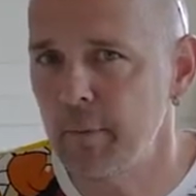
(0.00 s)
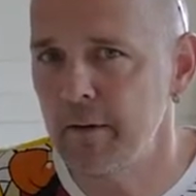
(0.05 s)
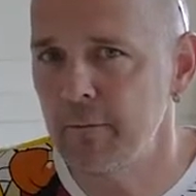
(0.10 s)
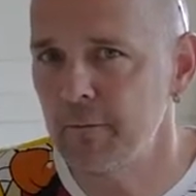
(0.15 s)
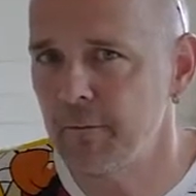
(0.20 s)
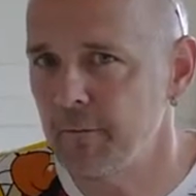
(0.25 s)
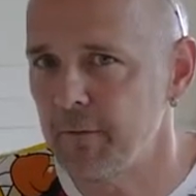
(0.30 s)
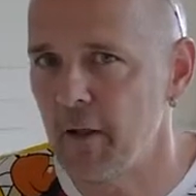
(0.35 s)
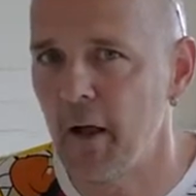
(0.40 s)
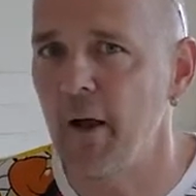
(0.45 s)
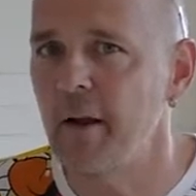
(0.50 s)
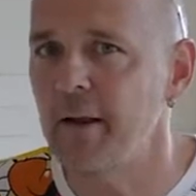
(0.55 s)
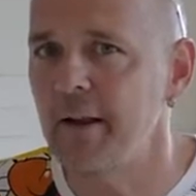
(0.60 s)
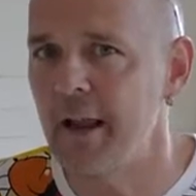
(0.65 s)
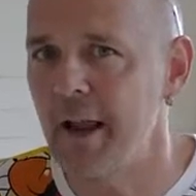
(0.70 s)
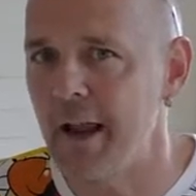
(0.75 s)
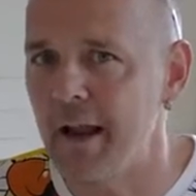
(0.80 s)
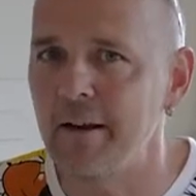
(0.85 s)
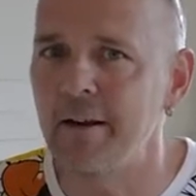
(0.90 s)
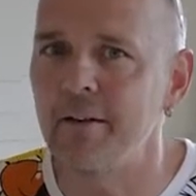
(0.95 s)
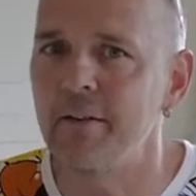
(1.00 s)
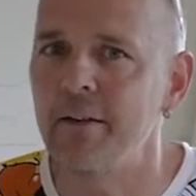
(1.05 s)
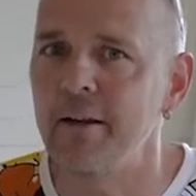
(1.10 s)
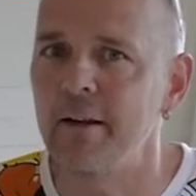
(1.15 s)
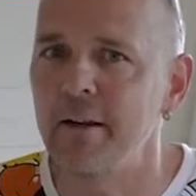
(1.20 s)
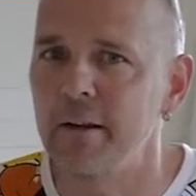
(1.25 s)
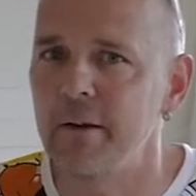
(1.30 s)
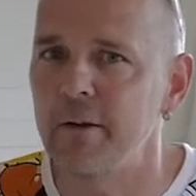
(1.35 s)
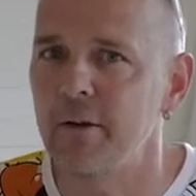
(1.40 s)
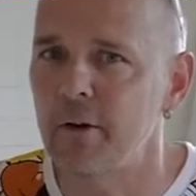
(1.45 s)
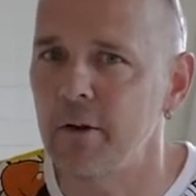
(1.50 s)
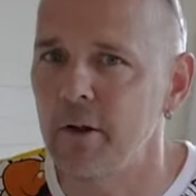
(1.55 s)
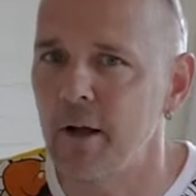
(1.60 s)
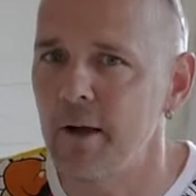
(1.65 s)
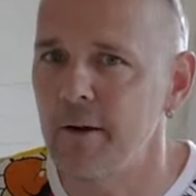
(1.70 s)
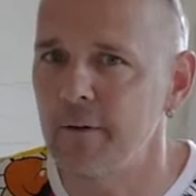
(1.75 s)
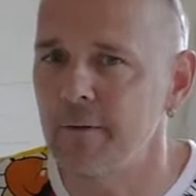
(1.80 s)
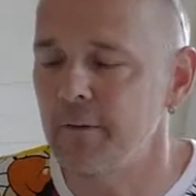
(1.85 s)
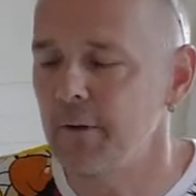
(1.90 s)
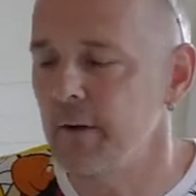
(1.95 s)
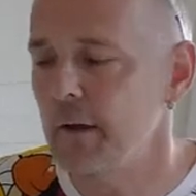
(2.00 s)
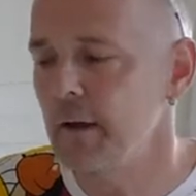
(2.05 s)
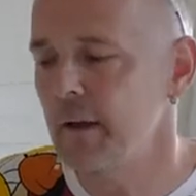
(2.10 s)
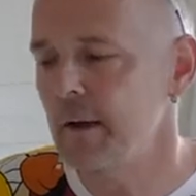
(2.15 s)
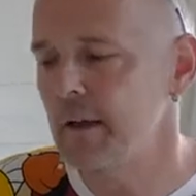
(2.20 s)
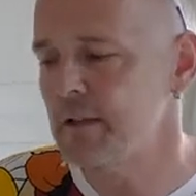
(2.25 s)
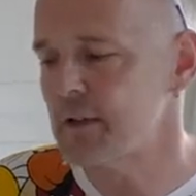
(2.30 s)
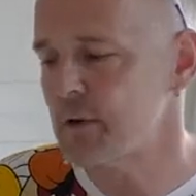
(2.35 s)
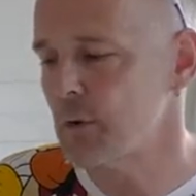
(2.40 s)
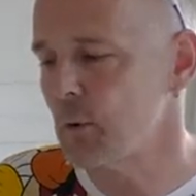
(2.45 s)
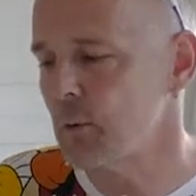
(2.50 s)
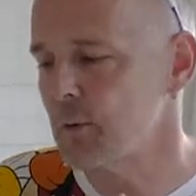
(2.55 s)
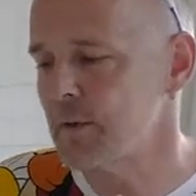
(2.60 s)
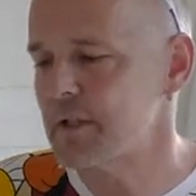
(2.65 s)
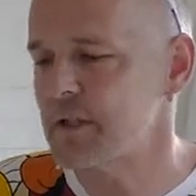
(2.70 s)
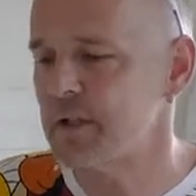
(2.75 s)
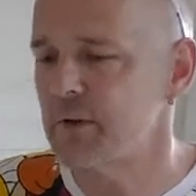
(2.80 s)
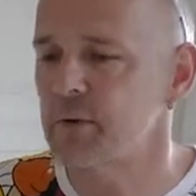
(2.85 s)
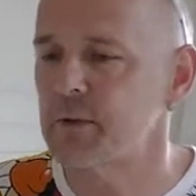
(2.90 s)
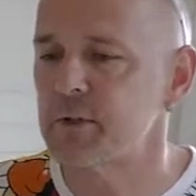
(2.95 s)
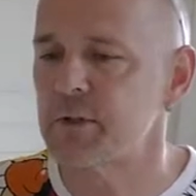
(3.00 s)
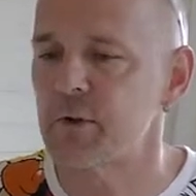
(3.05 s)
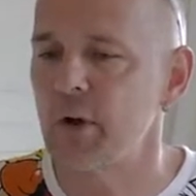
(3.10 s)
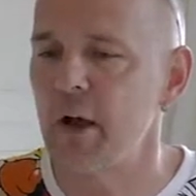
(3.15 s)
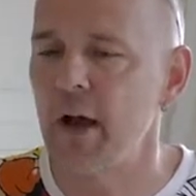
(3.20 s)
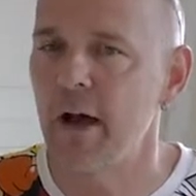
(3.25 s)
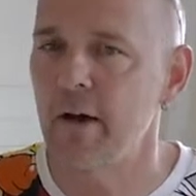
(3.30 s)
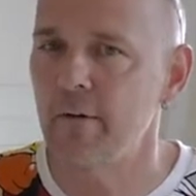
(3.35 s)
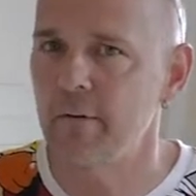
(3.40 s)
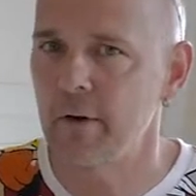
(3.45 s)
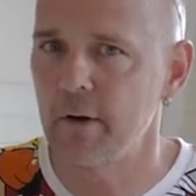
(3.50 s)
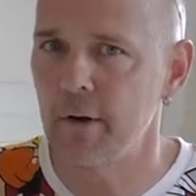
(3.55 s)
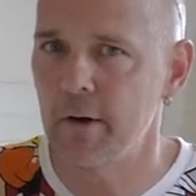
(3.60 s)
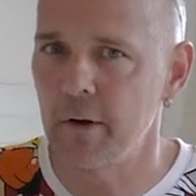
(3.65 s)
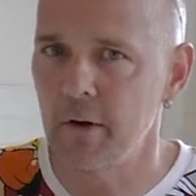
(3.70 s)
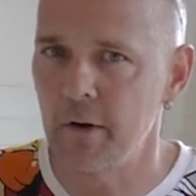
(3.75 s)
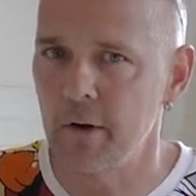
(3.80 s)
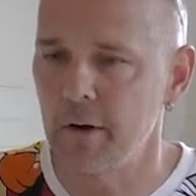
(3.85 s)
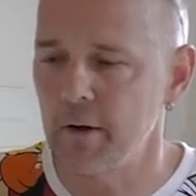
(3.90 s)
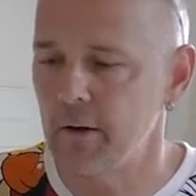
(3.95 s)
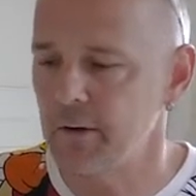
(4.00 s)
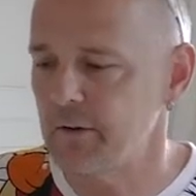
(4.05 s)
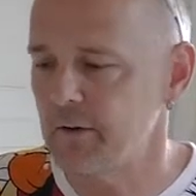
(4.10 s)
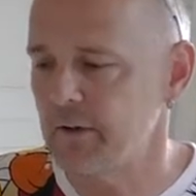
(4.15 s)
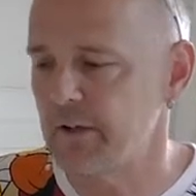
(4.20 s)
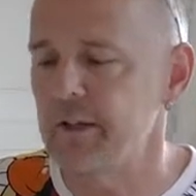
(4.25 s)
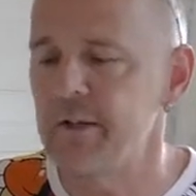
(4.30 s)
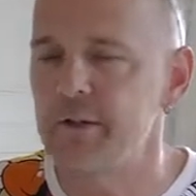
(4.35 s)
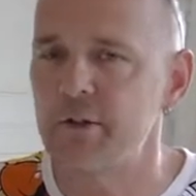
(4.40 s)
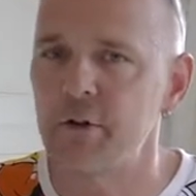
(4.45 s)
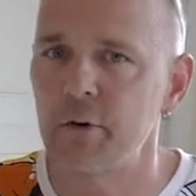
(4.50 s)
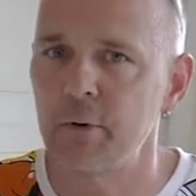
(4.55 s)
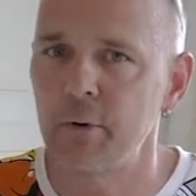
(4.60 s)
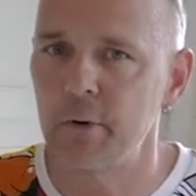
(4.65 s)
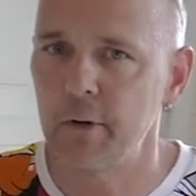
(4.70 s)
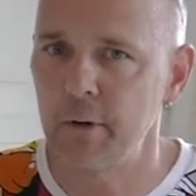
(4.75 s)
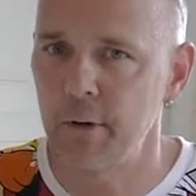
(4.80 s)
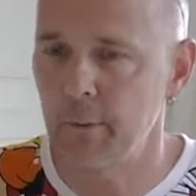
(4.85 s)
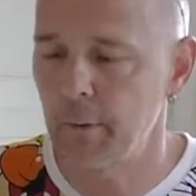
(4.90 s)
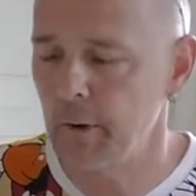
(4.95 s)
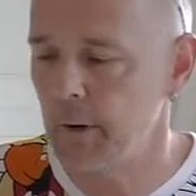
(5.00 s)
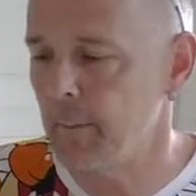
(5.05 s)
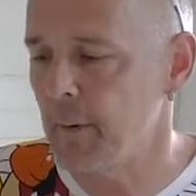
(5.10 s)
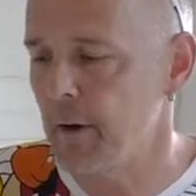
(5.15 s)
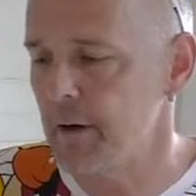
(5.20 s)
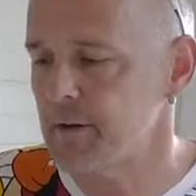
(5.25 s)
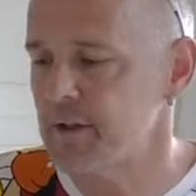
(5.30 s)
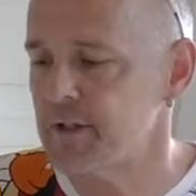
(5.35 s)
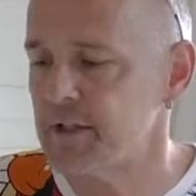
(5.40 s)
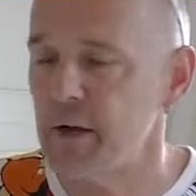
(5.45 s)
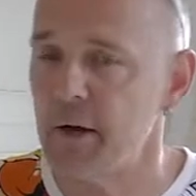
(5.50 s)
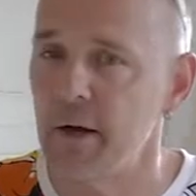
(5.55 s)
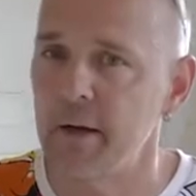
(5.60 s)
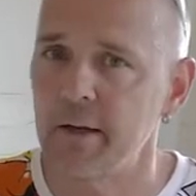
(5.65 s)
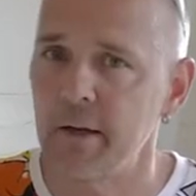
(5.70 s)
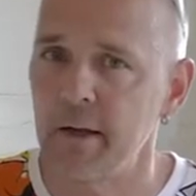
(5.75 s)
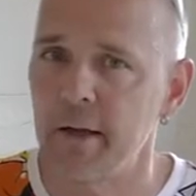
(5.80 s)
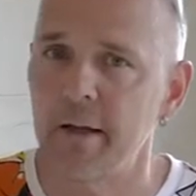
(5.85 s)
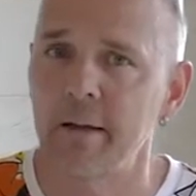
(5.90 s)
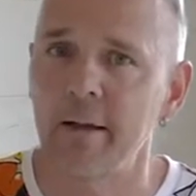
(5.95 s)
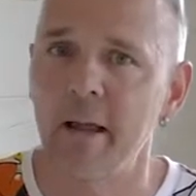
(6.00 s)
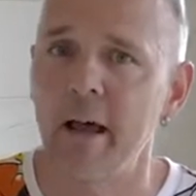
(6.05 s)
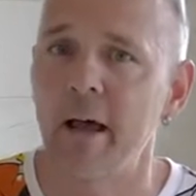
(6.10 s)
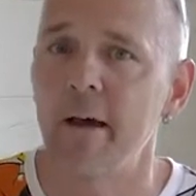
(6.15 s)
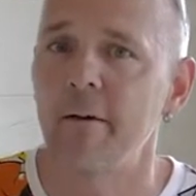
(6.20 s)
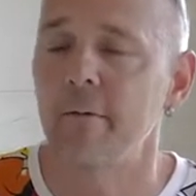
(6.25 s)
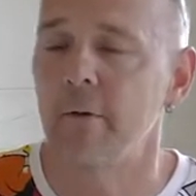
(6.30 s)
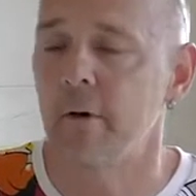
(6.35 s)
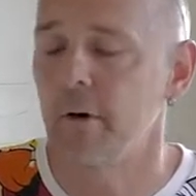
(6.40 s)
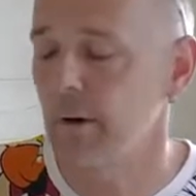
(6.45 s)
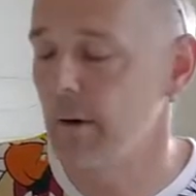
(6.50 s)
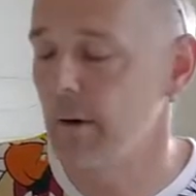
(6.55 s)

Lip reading: been flying anything in your life, it's always good to have a teacher by your side and have